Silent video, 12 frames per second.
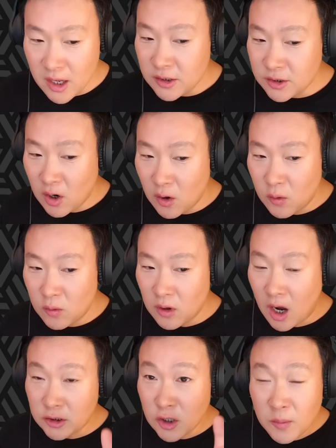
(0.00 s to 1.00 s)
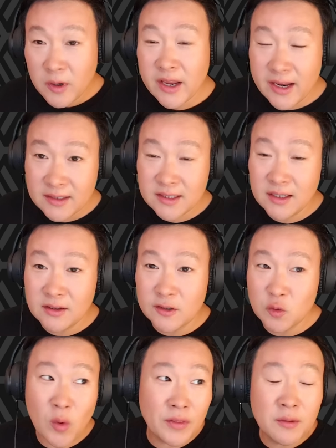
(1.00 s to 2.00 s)
So October 18th
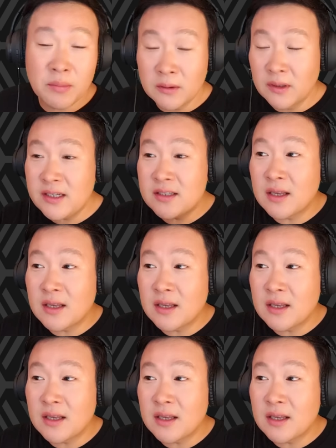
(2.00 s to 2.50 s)
is when the police